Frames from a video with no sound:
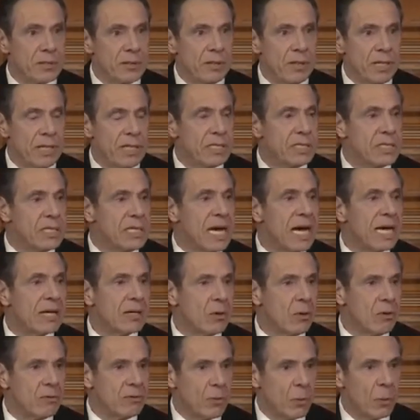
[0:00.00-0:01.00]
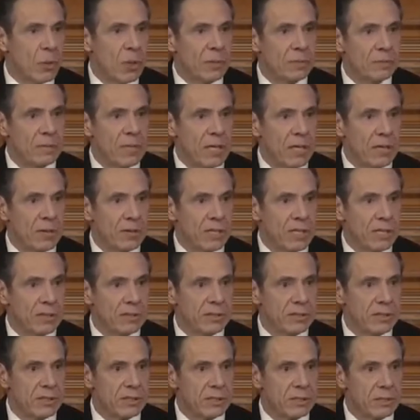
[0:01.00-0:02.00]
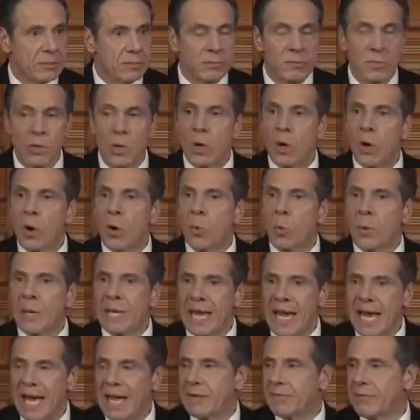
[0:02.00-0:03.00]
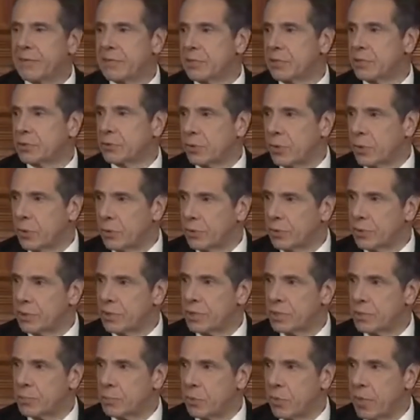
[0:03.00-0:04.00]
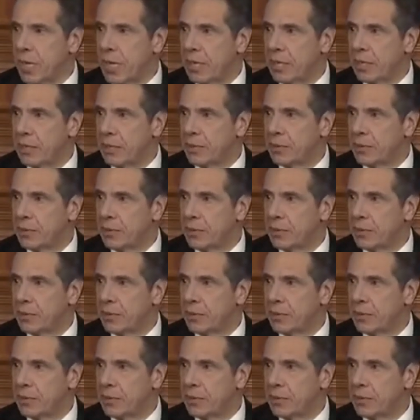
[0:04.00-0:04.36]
It has not overwhelmed the healthcare system. We have controlled the spread.